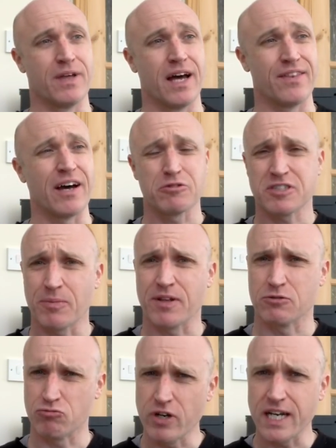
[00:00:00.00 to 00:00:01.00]
And that was something
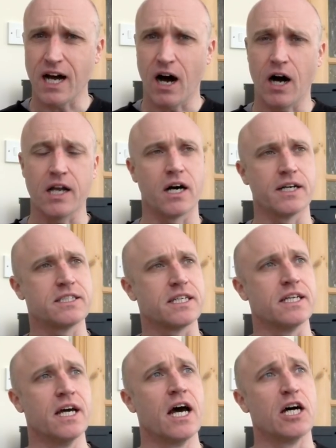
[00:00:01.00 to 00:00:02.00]
that was really highlighted,